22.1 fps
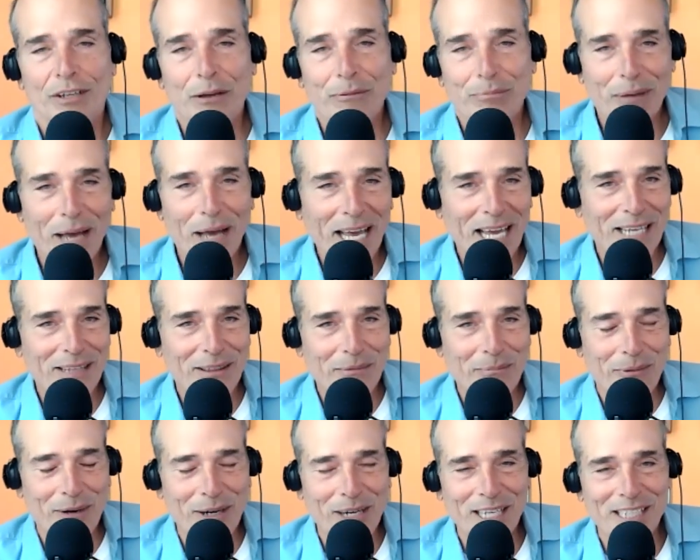you paid
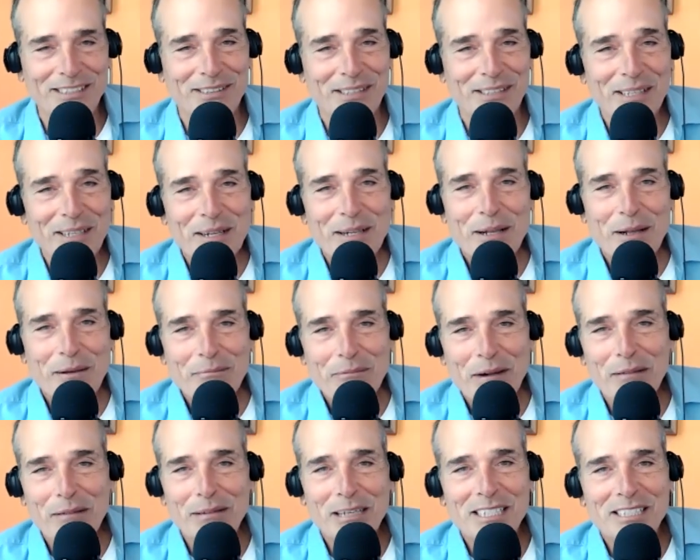the price
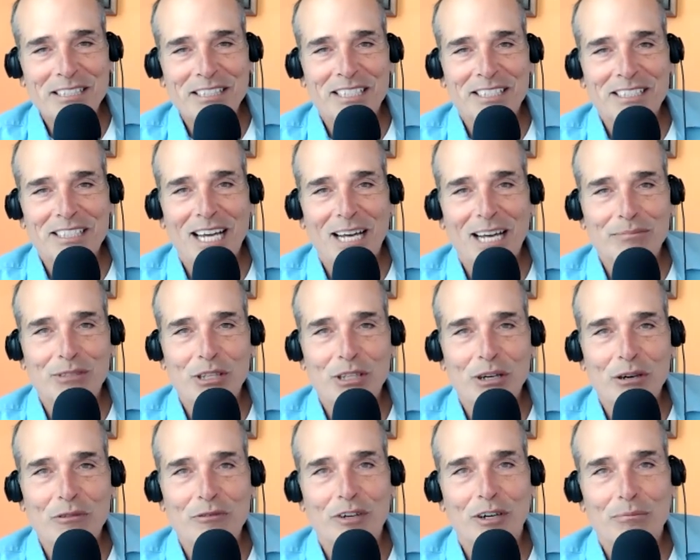probably 10 times
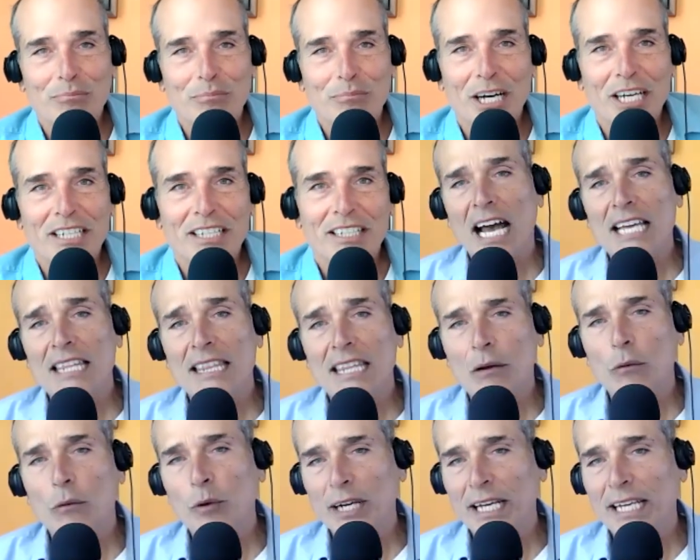over. But I
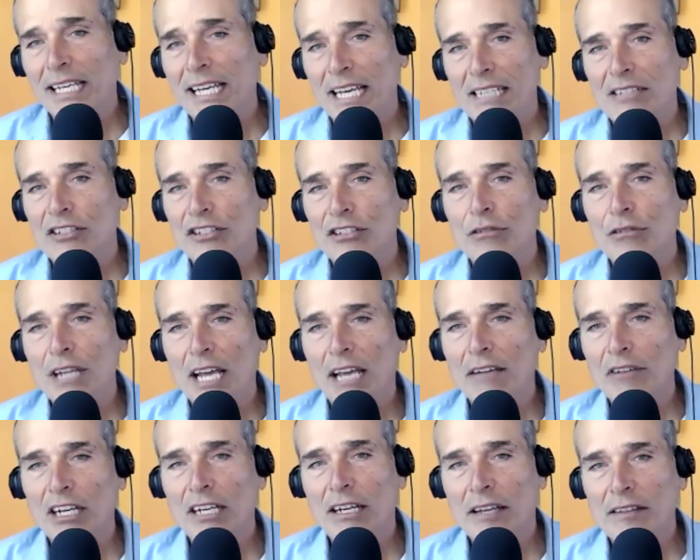think what it gets to,
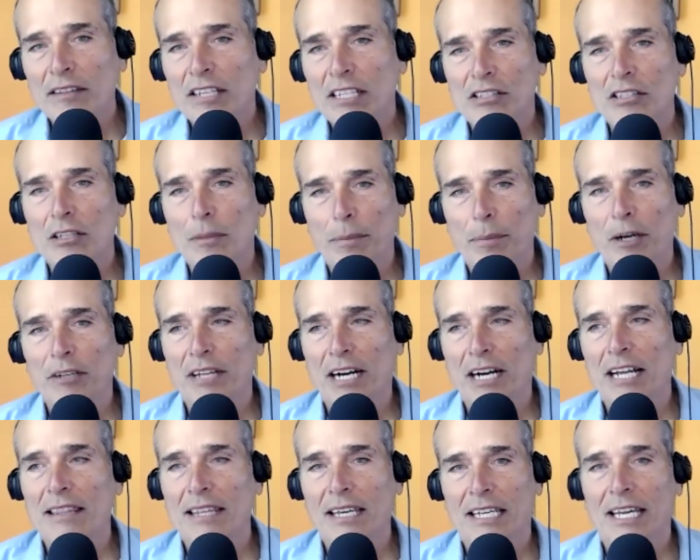David, and this is the part
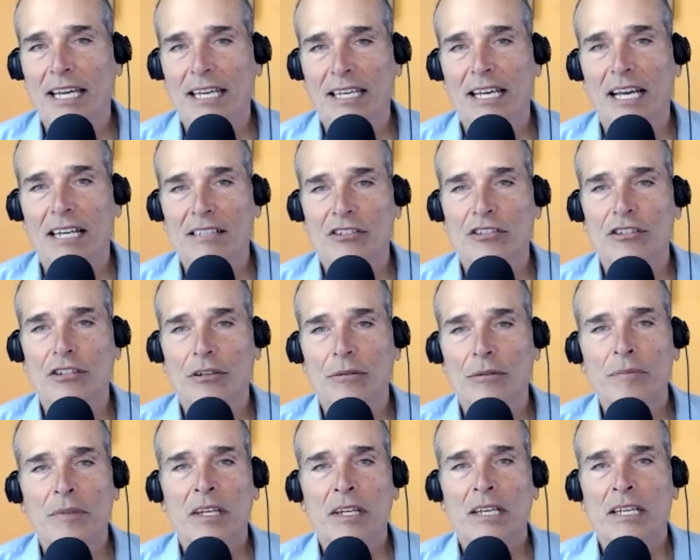that I think it gets
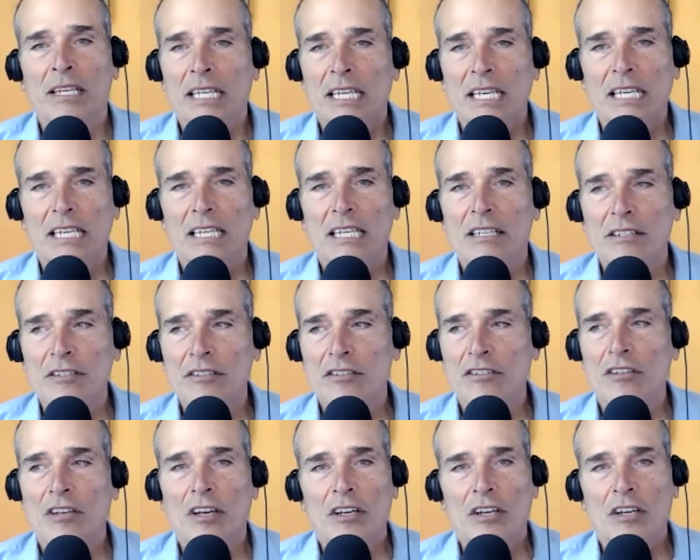to,
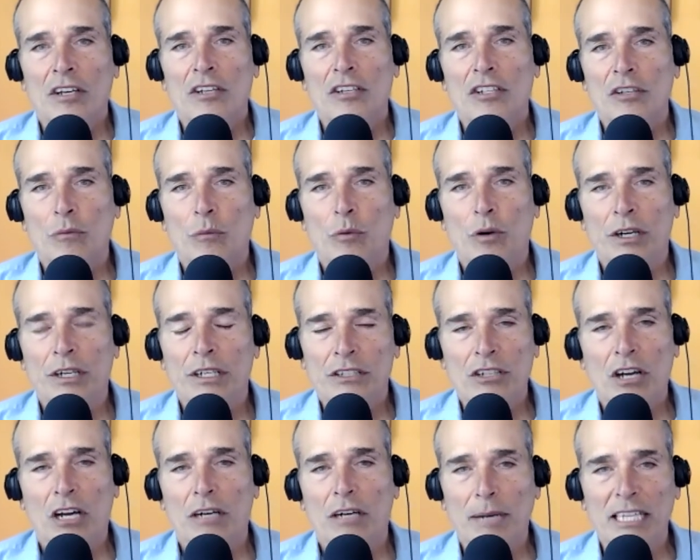is you, we're going
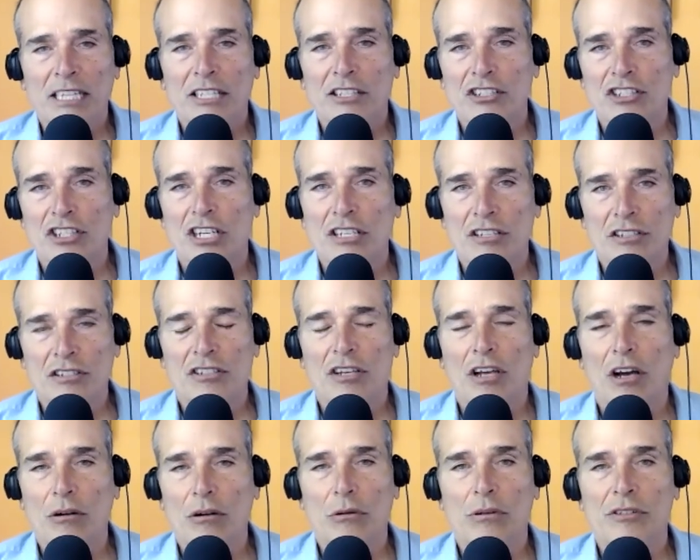to talk about the
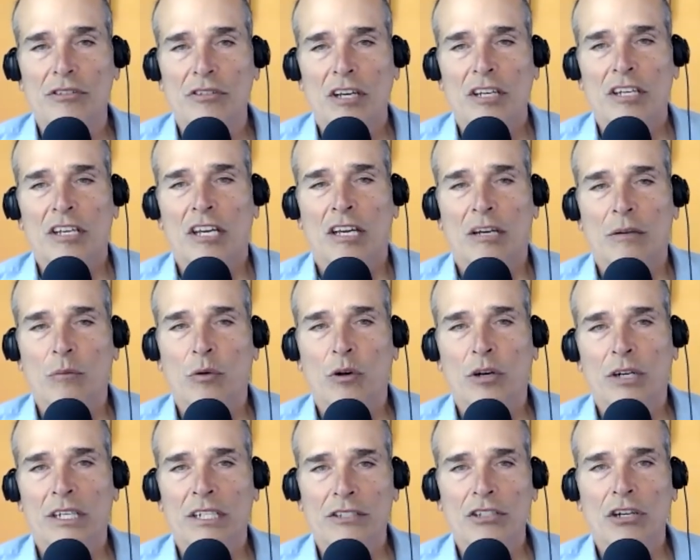Jesus hoax, and
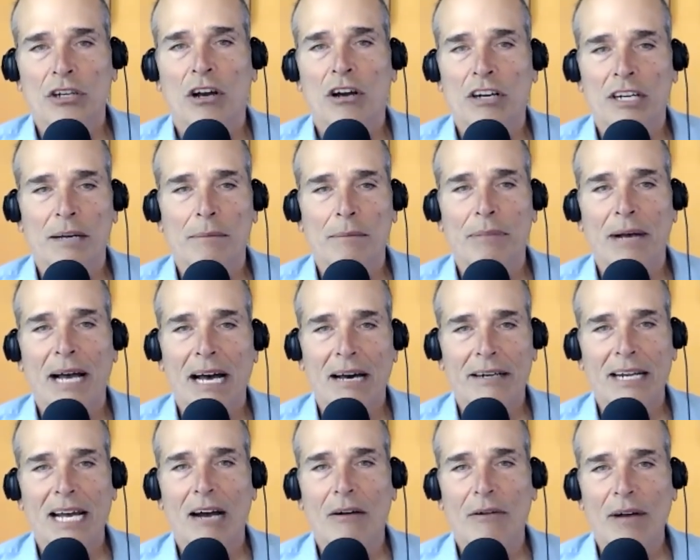we're going to talk
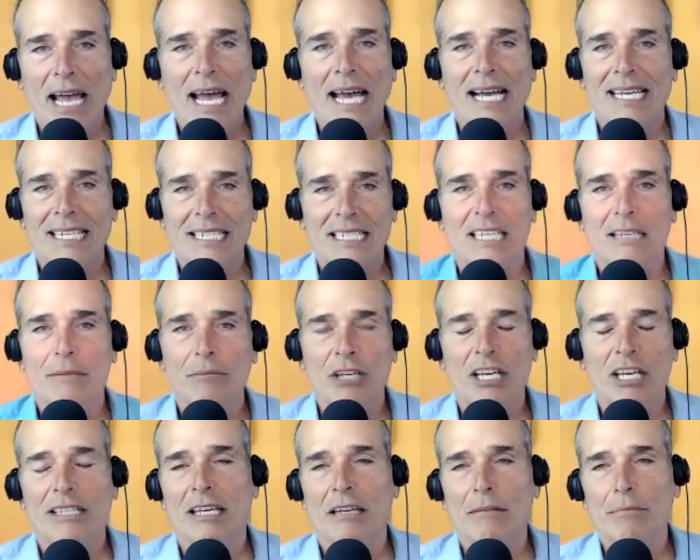about how
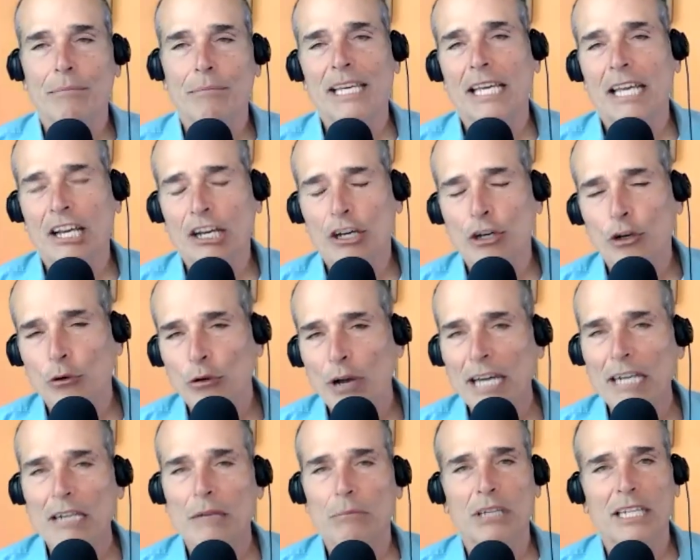academia can be
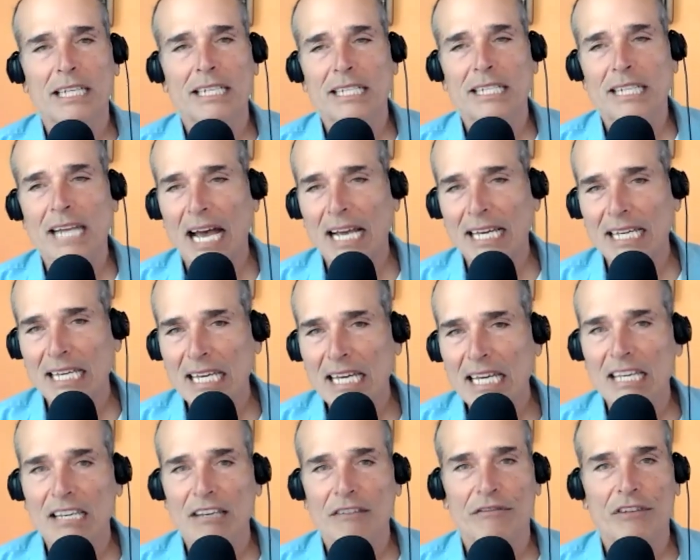incredibly
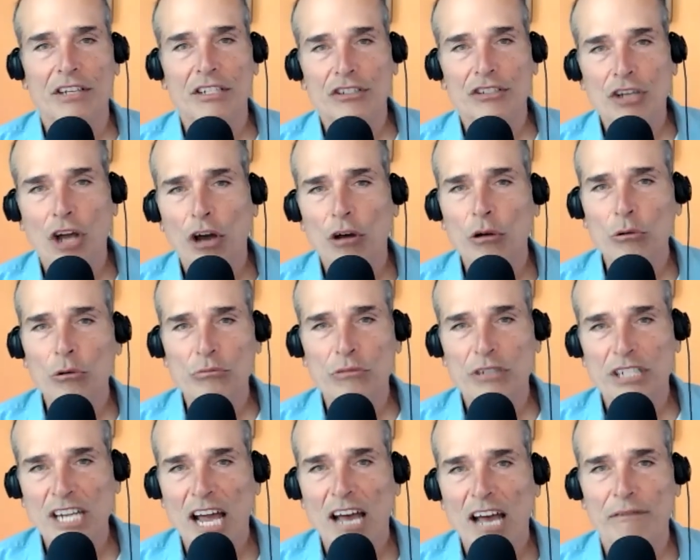naive and
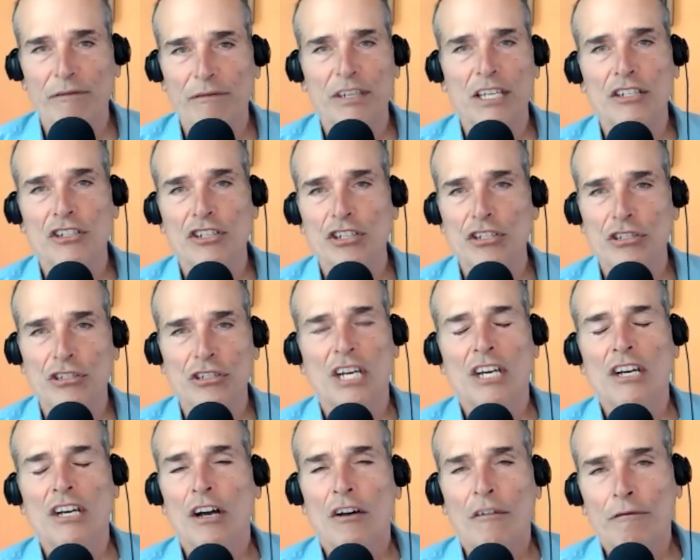tone deaf and just
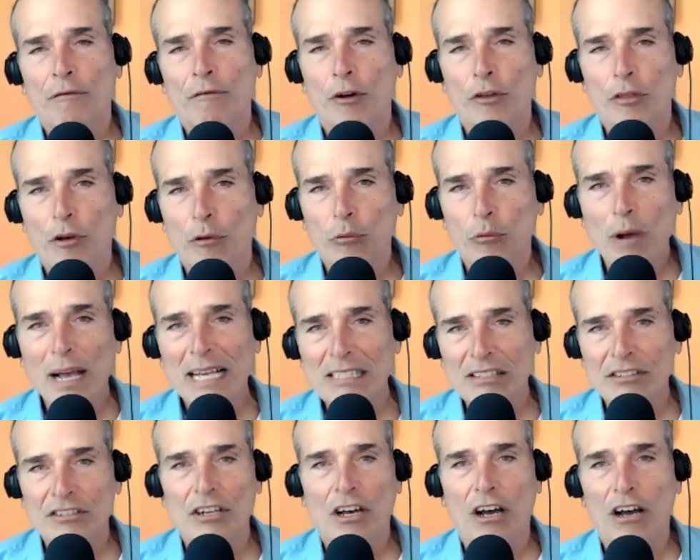for the
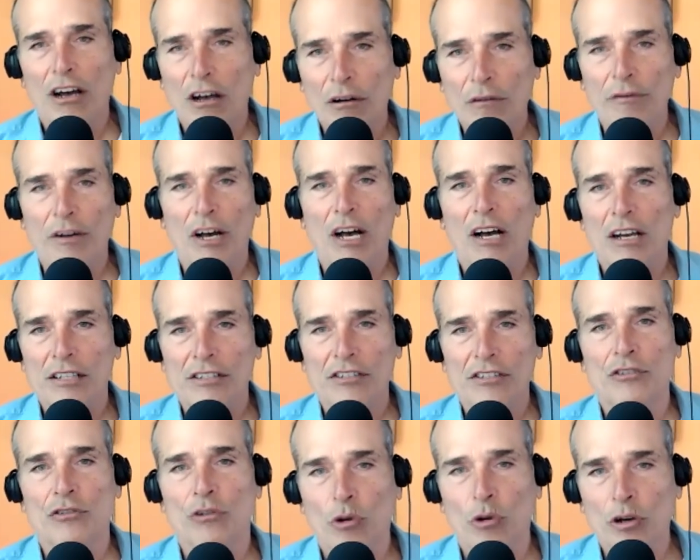rest of
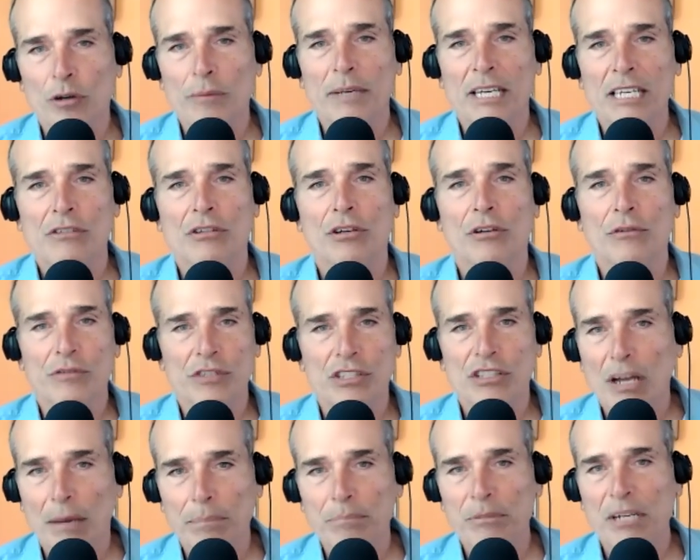us normies who've
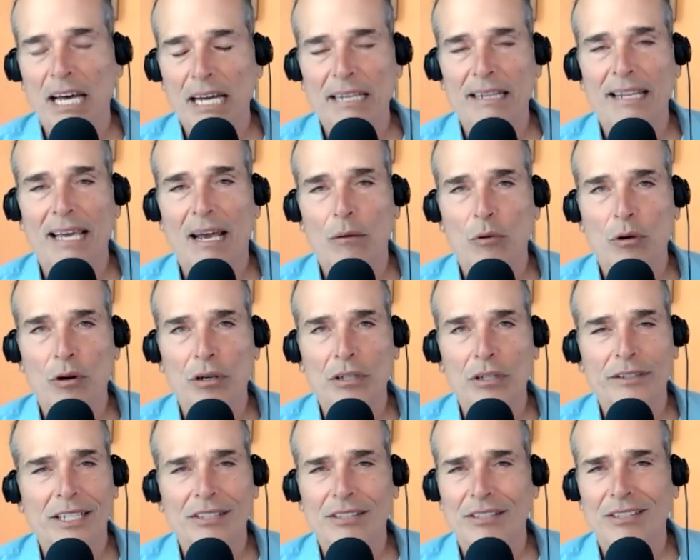stepped out of that
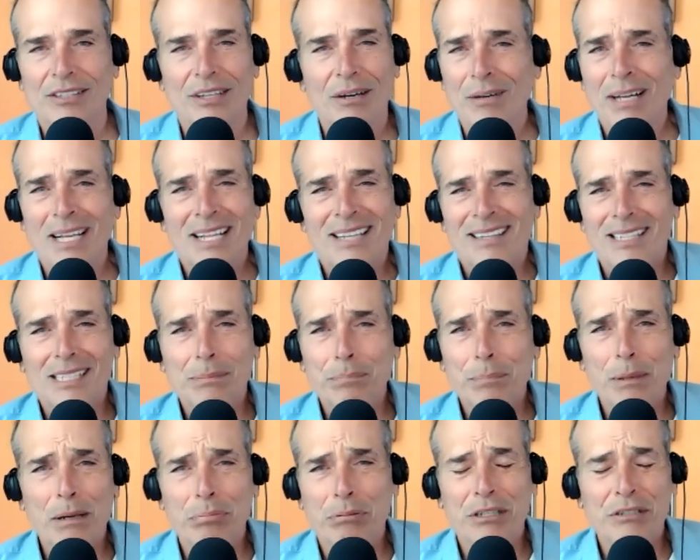world, they just go, these
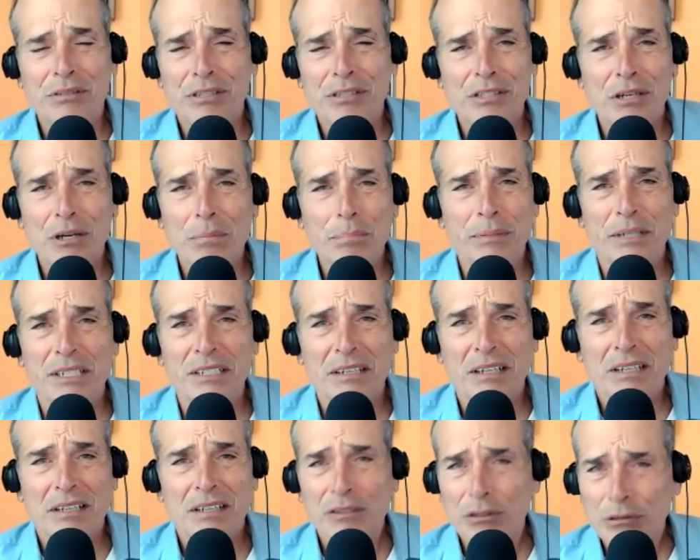people are stupid.
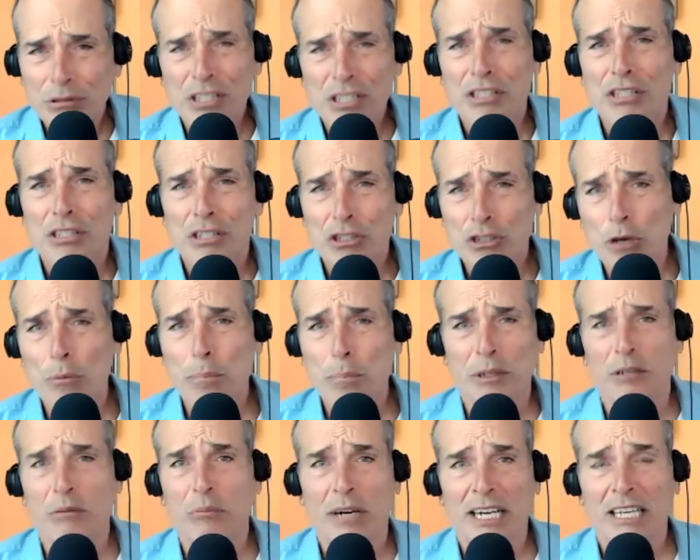They're just
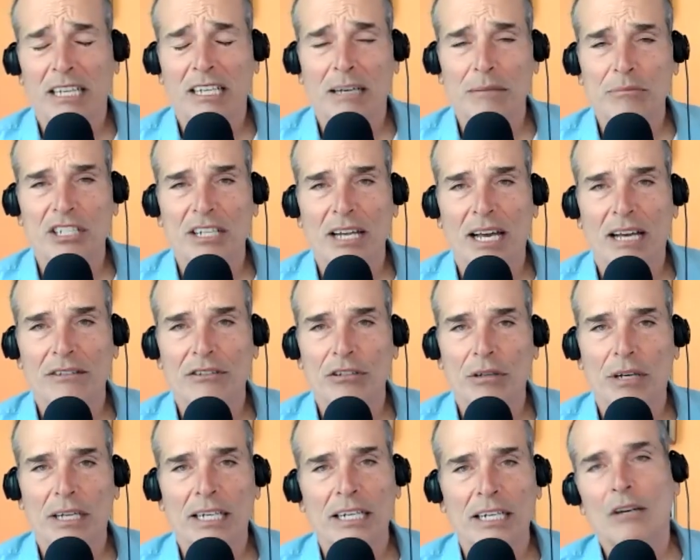stupid when it comes down
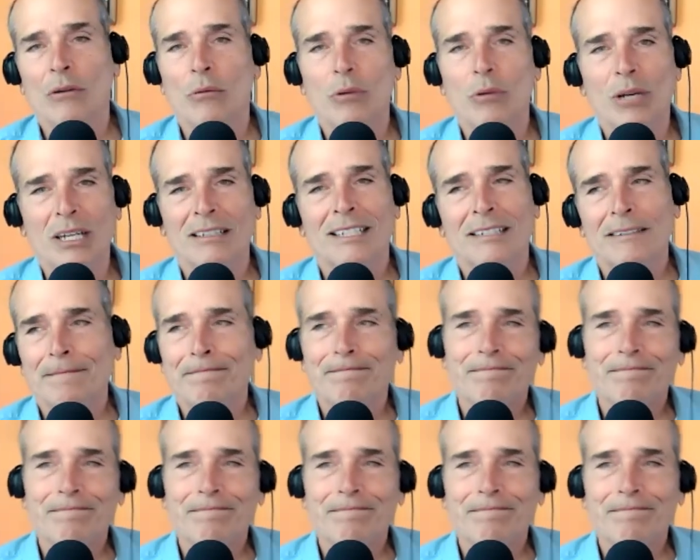to it. Well,